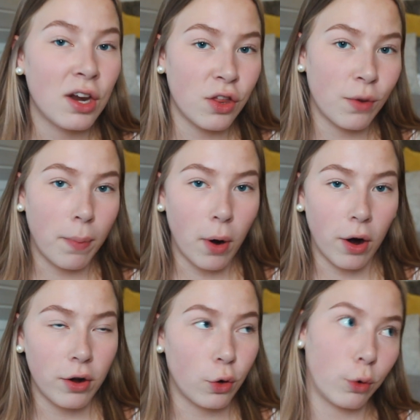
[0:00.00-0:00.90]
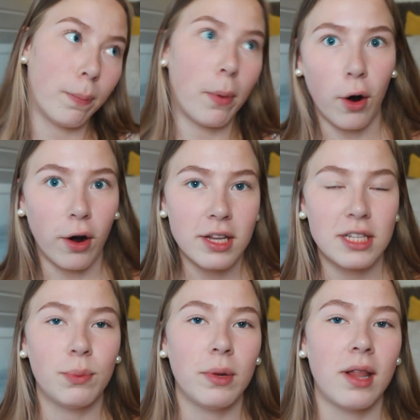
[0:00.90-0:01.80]
another part or
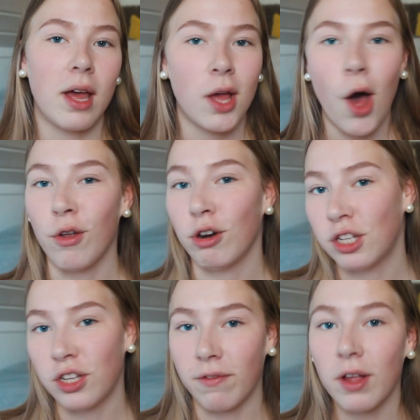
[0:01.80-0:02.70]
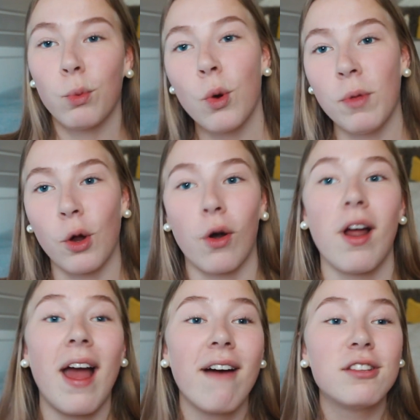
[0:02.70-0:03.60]
parts with like other stuff like room
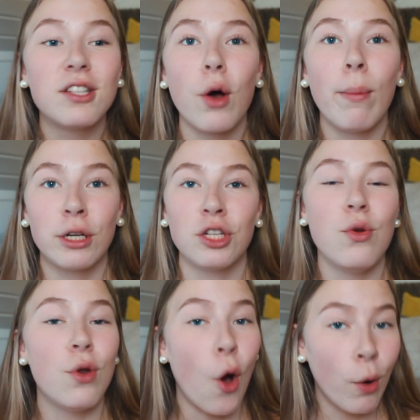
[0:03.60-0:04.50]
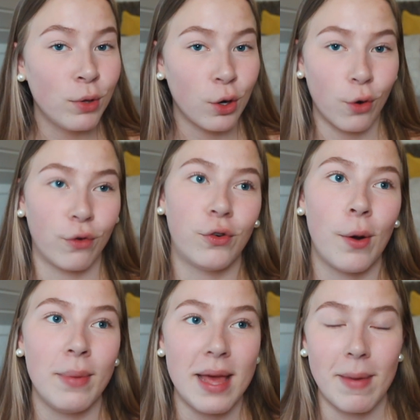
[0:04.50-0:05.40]
decor. I have so much cute home decor
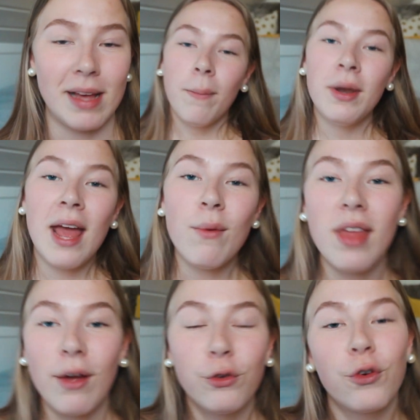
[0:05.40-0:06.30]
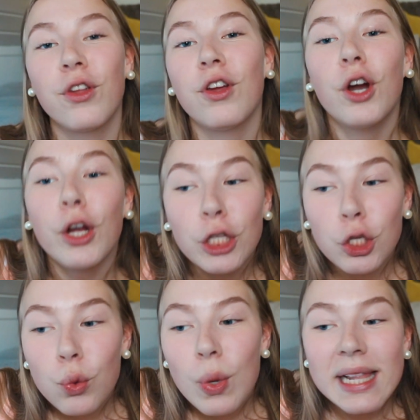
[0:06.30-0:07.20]
from eBay. But yeah, without further
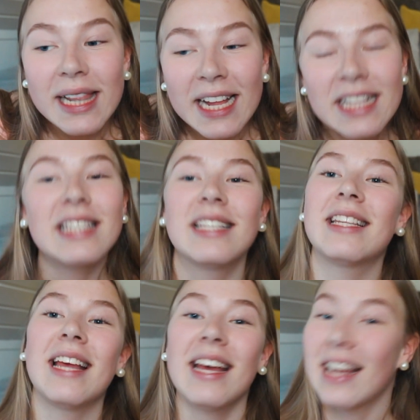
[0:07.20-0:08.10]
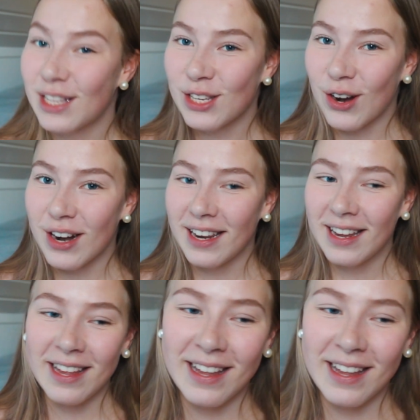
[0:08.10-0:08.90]
ado, let's get started.